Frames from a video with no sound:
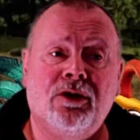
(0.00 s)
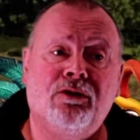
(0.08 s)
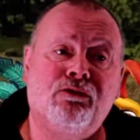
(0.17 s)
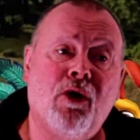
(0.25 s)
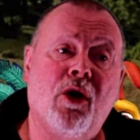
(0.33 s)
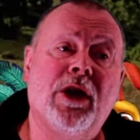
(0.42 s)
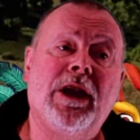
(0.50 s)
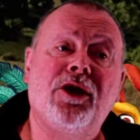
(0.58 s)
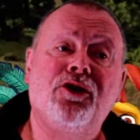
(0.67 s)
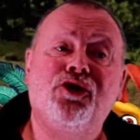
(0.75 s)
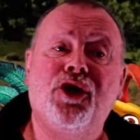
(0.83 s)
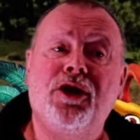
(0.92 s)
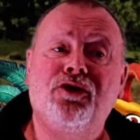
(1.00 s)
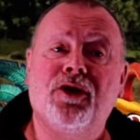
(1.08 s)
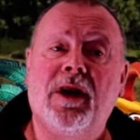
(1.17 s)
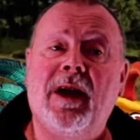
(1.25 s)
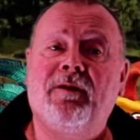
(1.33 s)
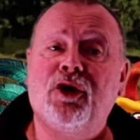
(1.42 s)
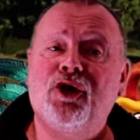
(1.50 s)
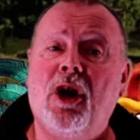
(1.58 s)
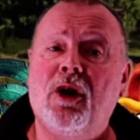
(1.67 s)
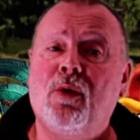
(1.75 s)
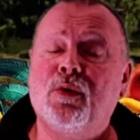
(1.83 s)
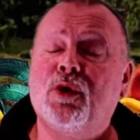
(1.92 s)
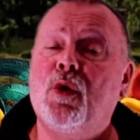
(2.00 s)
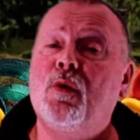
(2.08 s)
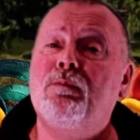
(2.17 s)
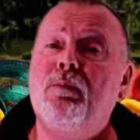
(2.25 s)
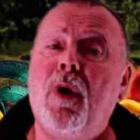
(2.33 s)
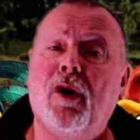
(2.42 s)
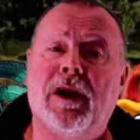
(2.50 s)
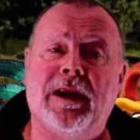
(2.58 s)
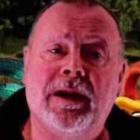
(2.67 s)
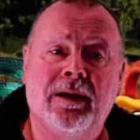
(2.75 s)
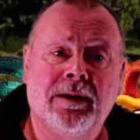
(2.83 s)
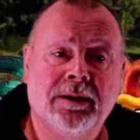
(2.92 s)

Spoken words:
Rocky and Ginger have a child called Molly,